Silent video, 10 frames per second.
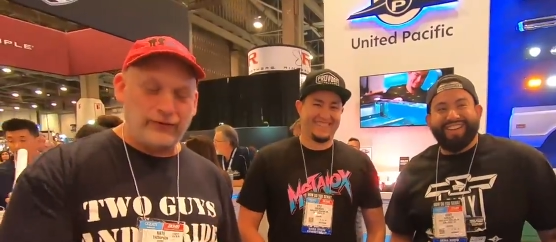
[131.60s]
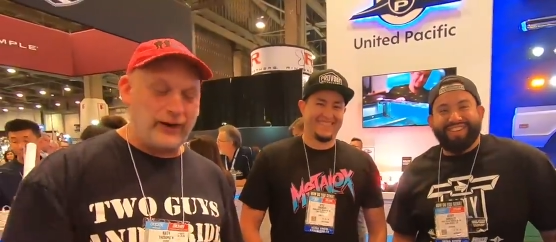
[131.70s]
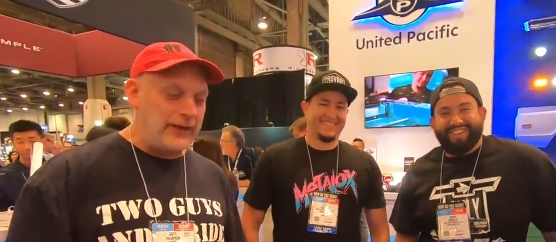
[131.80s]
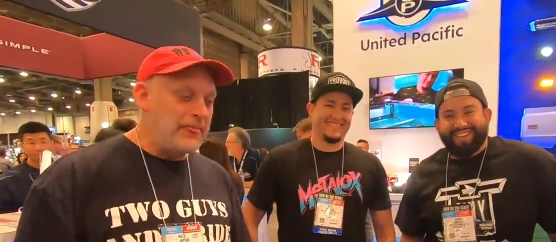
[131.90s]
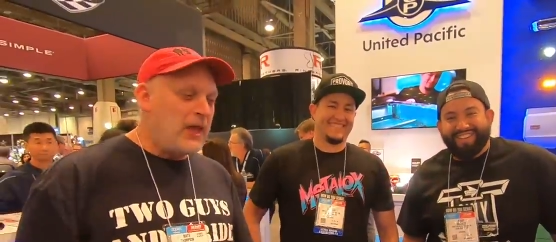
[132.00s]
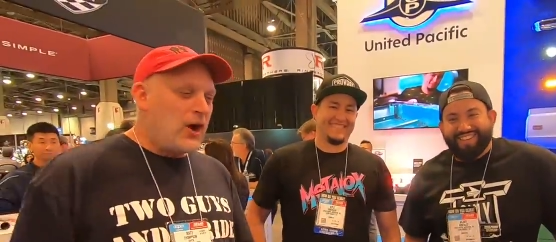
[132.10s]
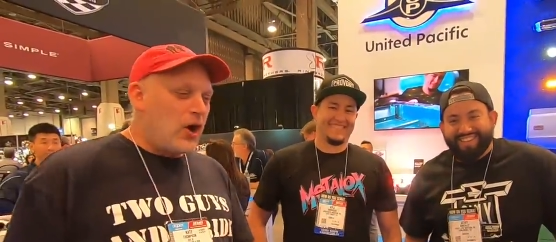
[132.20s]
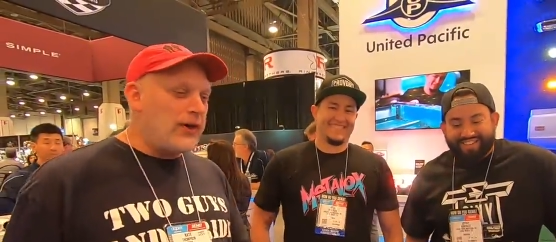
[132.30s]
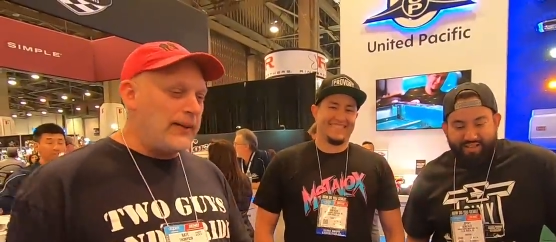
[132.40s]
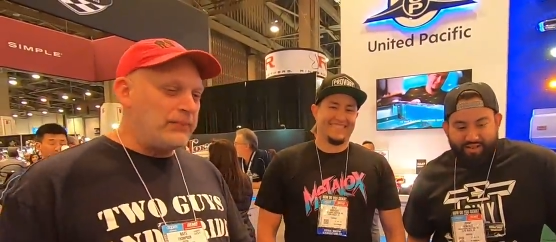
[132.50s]
Speaker 1: funny.
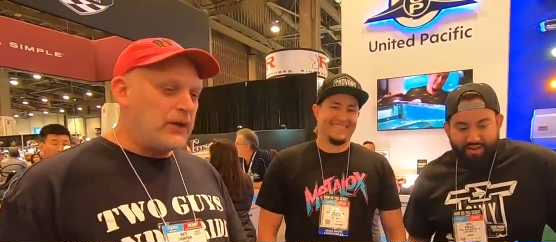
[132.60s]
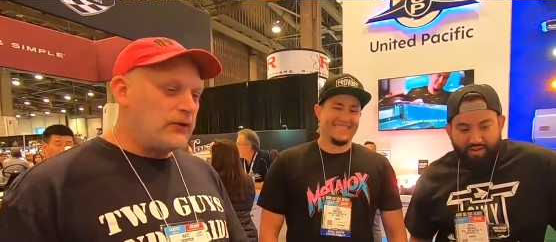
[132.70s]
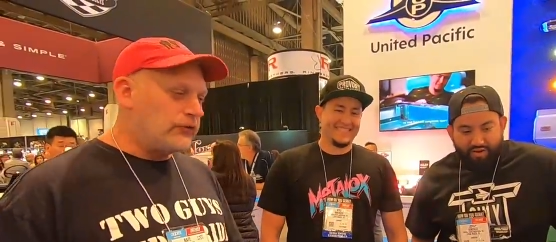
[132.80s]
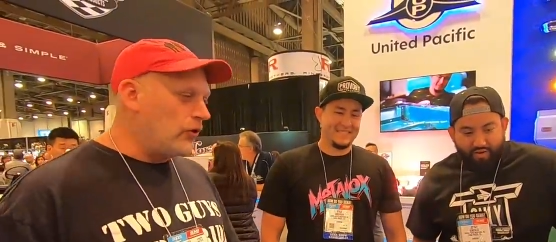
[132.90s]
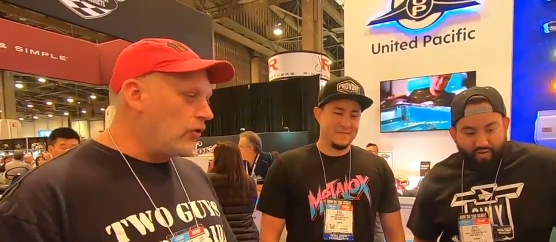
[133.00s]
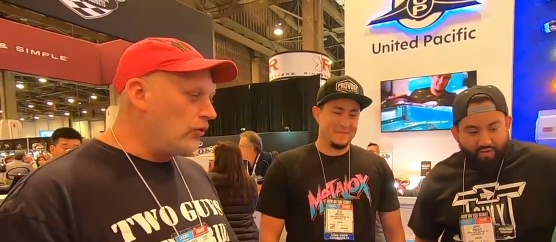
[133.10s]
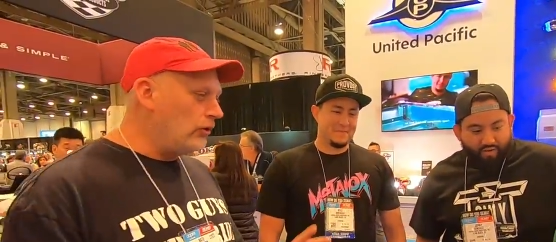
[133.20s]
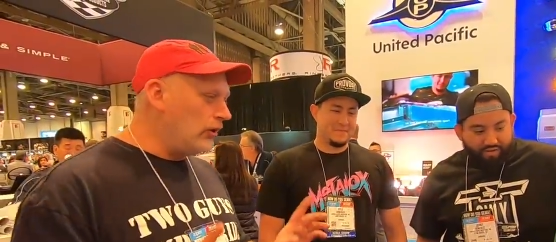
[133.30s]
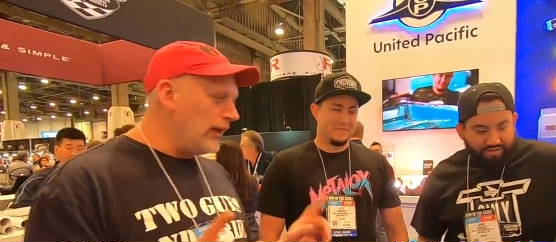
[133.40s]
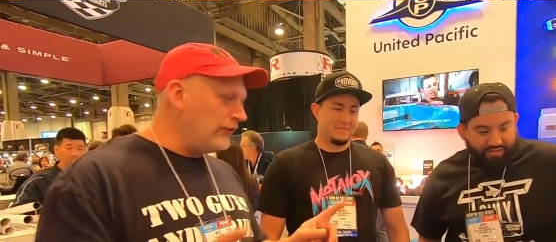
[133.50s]
Okay, so
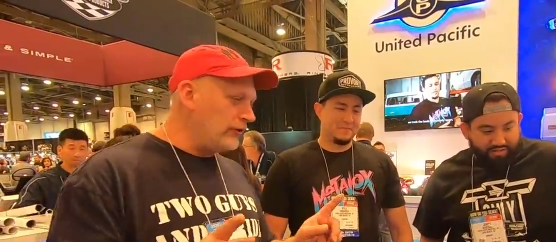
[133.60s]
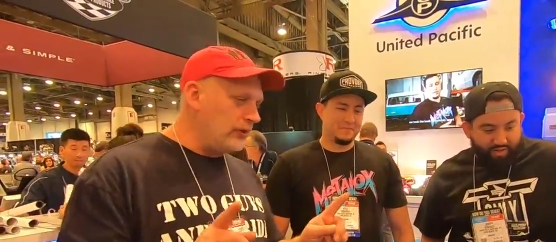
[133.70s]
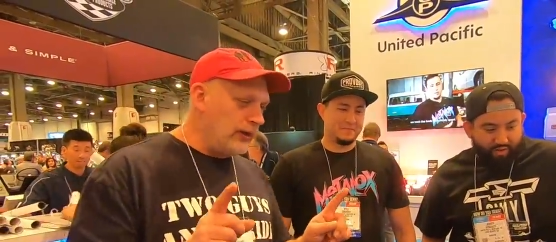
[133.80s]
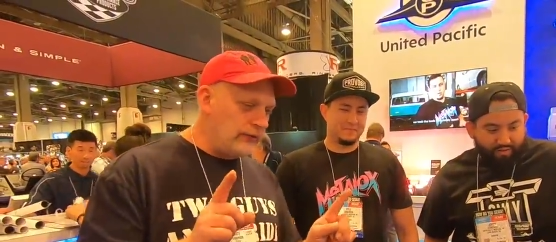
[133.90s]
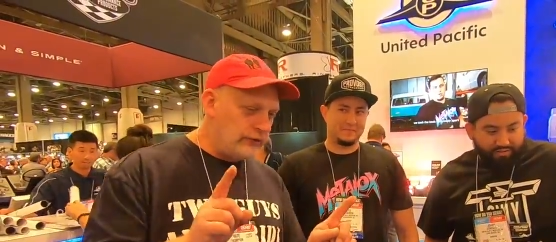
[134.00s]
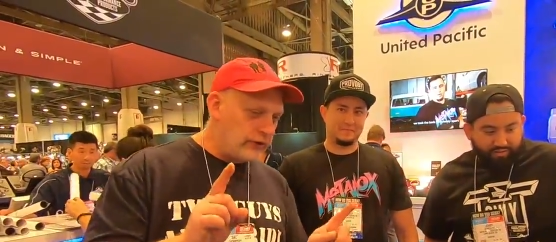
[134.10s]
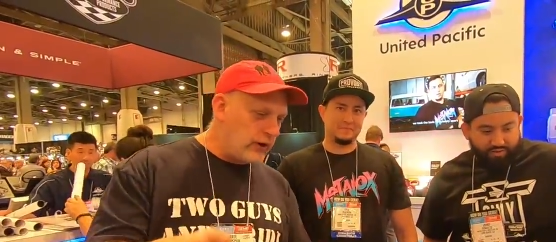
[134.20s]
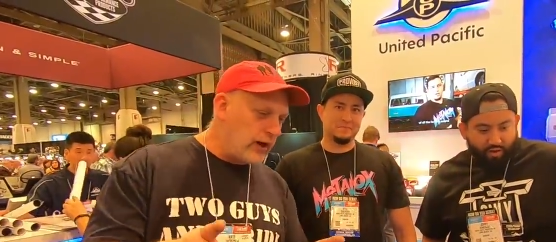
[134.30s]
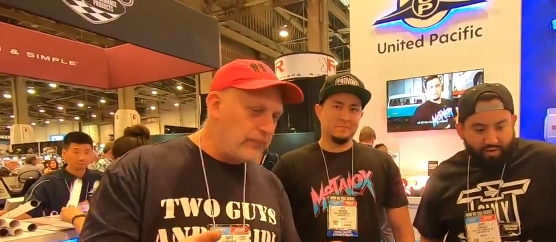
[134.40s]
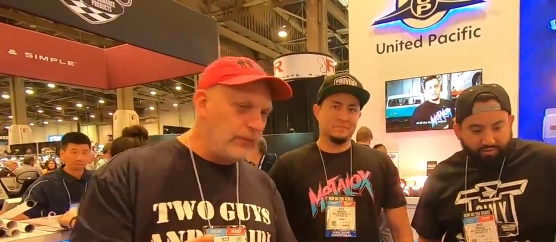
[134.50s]
let's
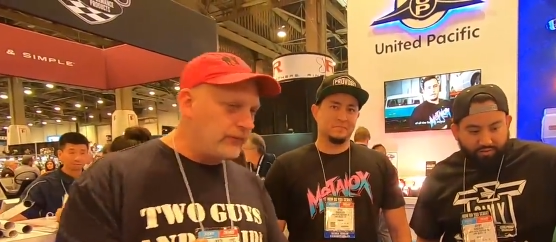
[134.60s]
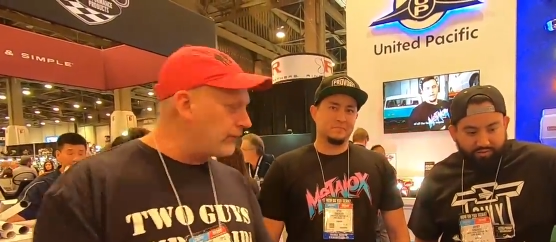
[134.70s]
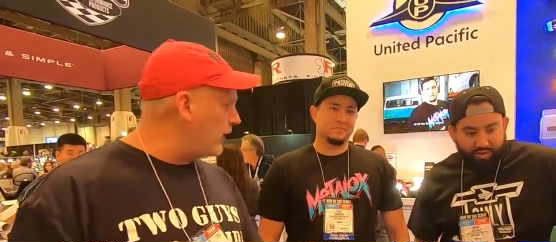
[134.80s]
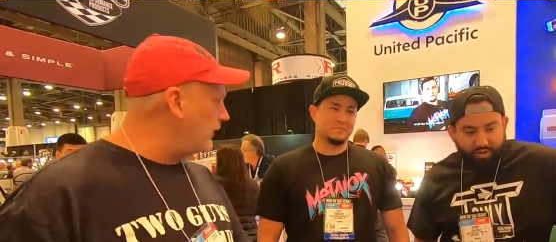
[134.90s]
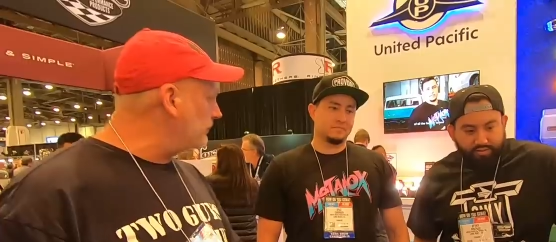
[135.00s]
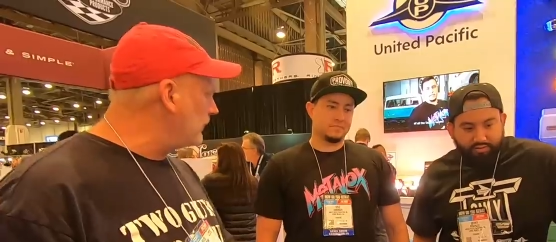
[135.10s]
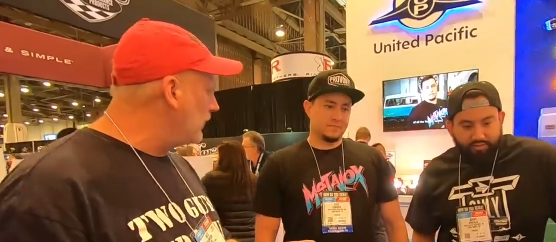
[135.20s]
start up in the front,